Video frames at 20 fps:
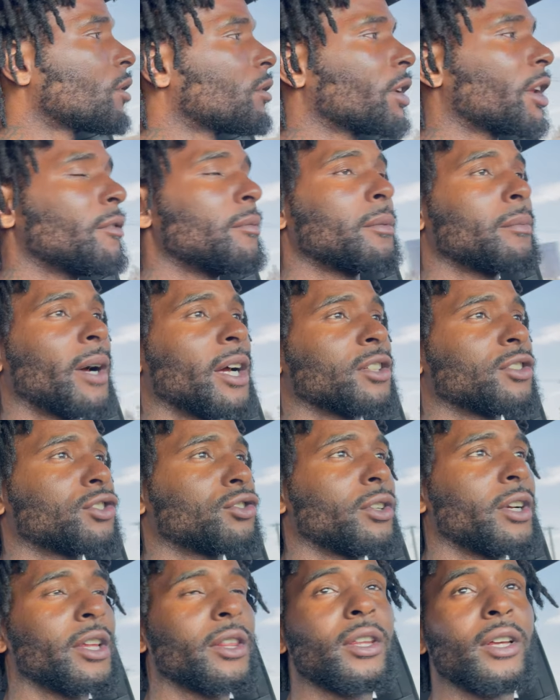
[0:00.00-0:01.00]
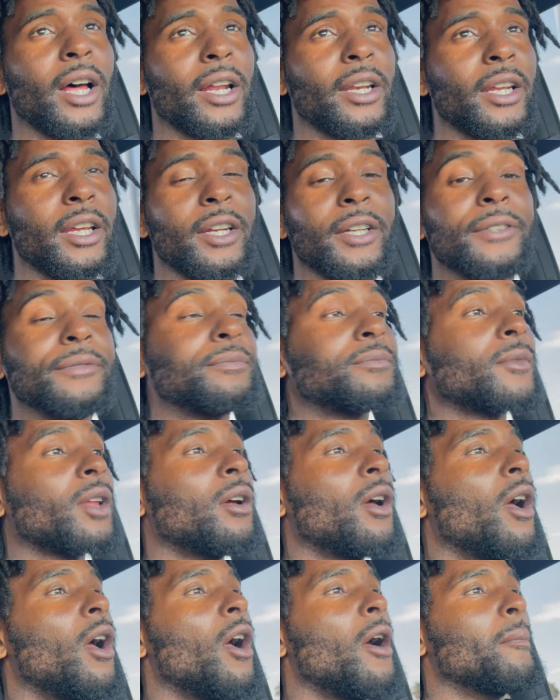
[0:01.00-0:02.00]
Give me my strength. I need it.
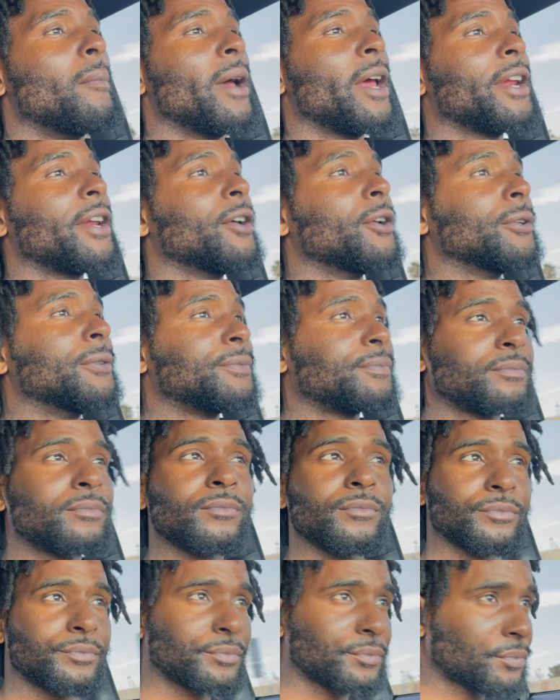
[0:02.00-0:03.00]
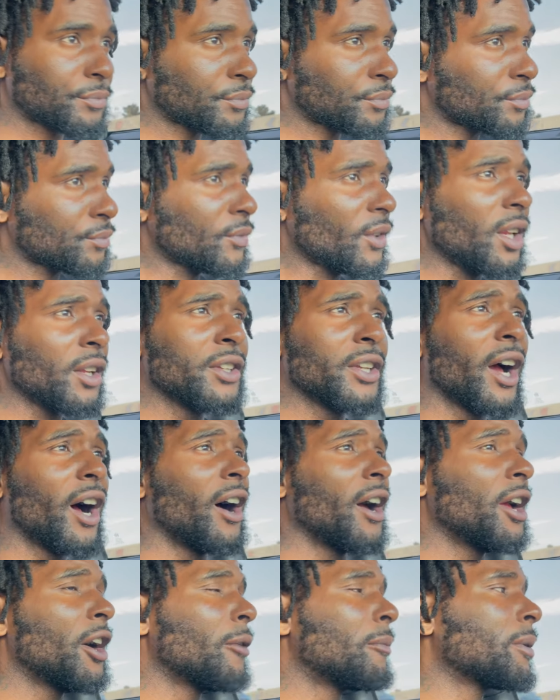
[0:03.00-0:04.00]
But anywho,
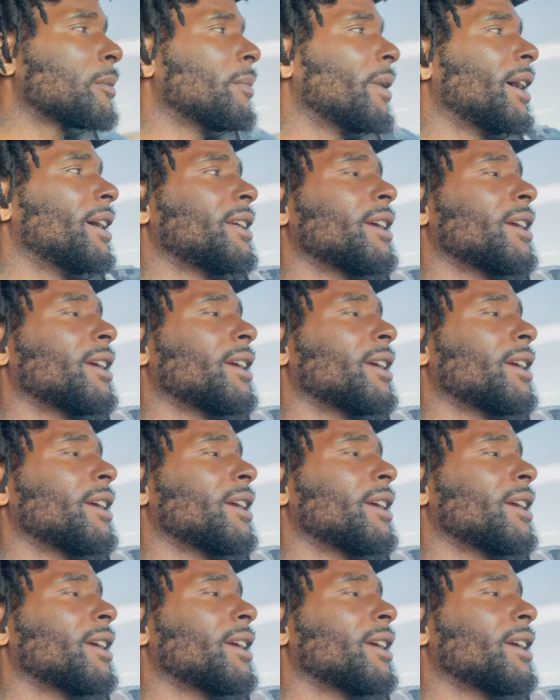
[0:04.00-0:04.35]
y'all help me, man.